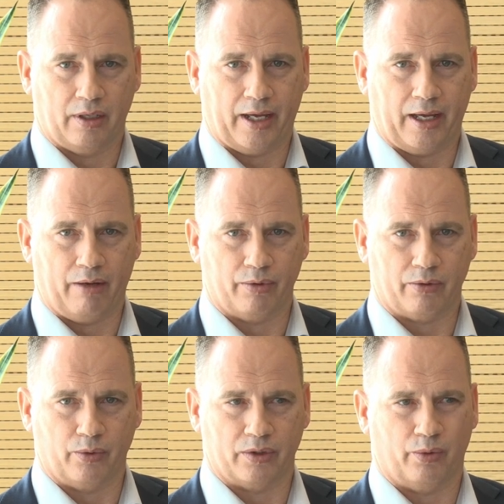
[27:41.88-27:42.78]

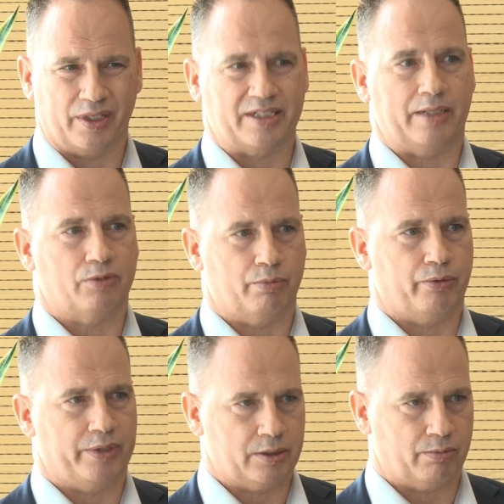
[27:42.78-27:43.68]
what is deemed to be
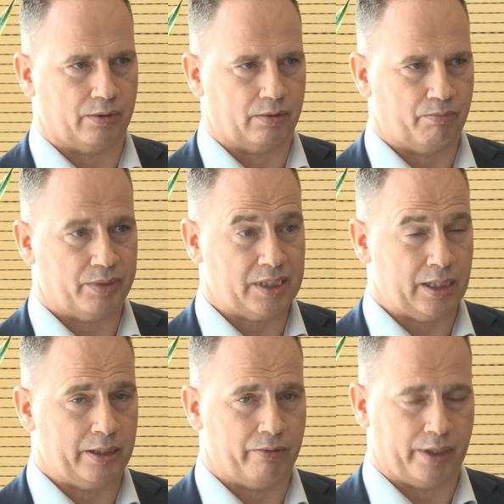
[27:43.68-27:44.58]
reasonable,
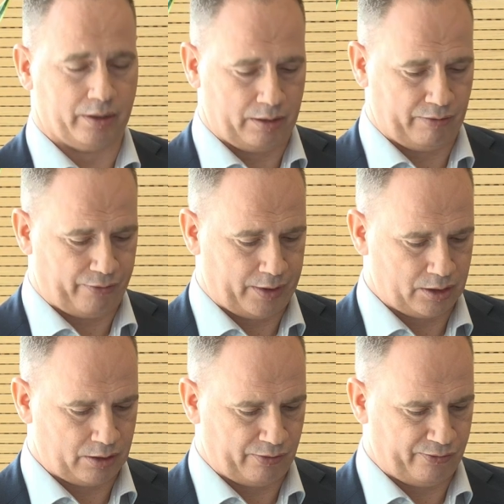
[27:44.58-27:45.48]
particularly around the
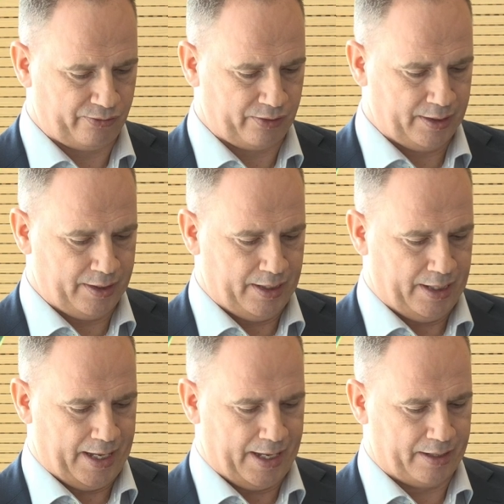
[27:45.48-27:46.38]
fronts of
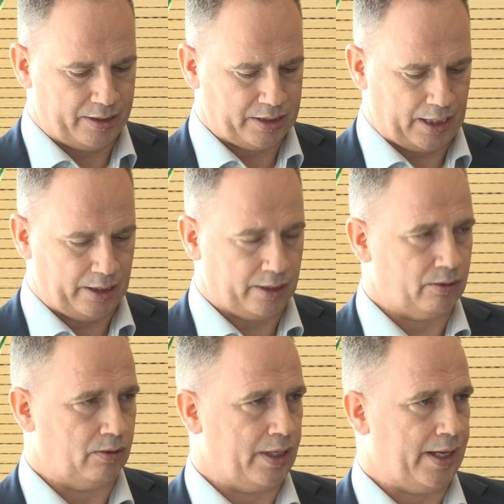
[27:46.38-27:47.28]
the
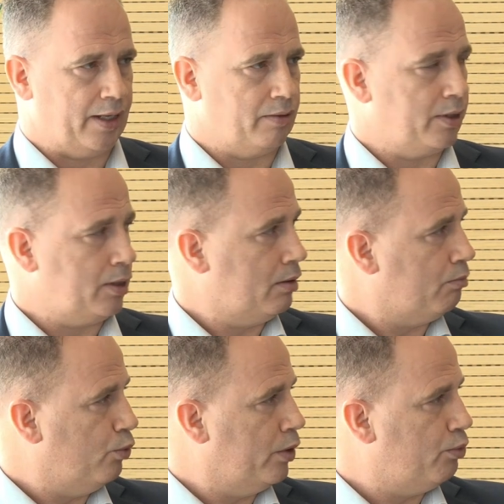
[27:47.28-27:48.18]
technical and then,
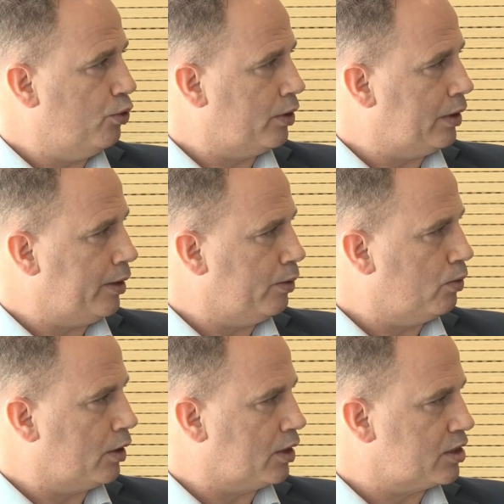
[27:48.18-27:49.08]
more importantly, the
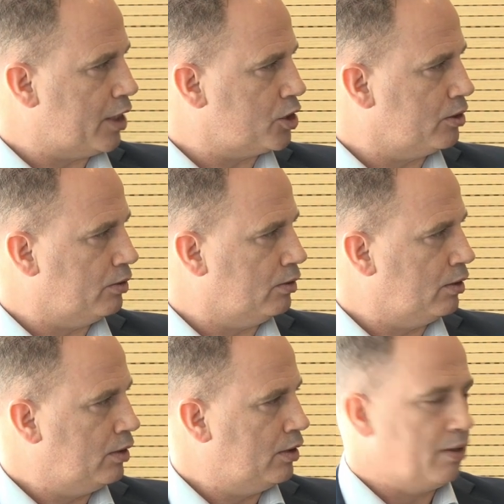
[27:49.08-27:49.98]
organisational
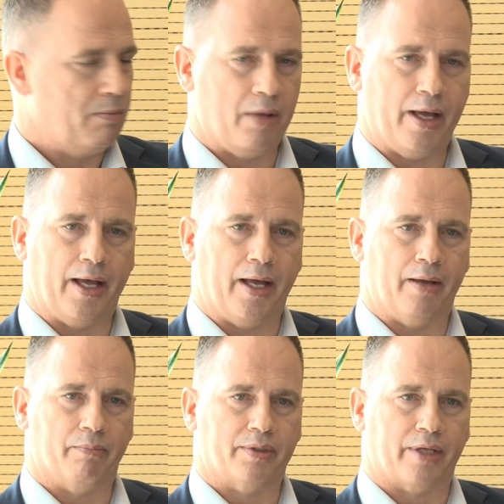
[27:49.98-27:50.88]

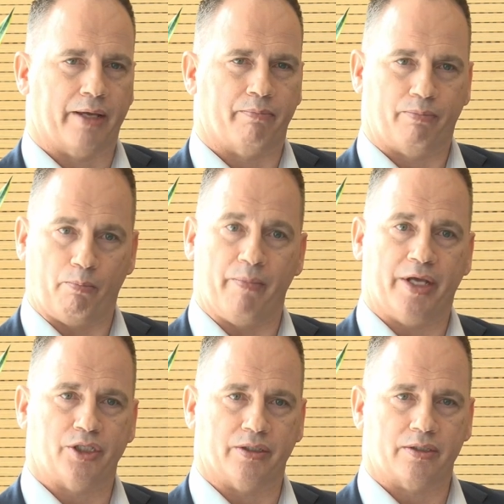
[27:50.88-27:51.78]
type
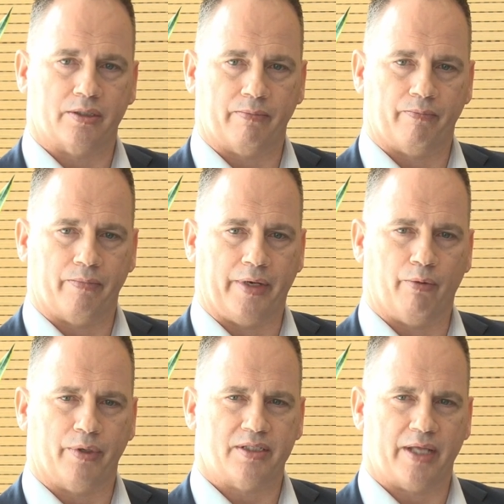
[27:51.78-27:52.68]
measures. Now,
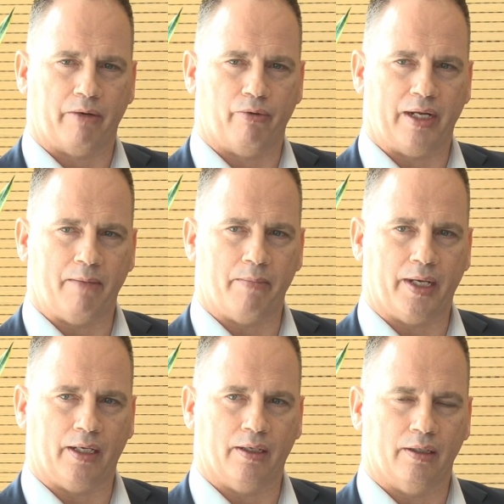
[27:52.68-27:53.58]
what does that really
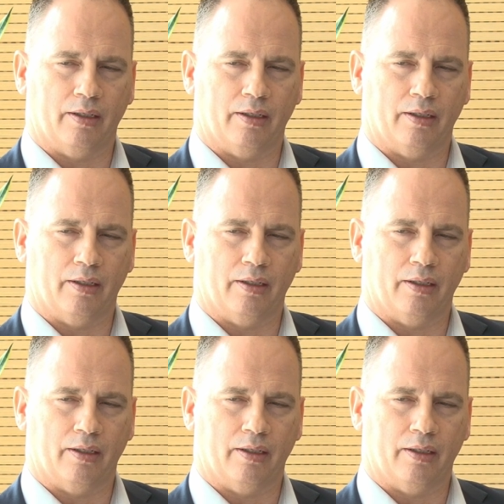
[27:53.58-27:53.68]
mean?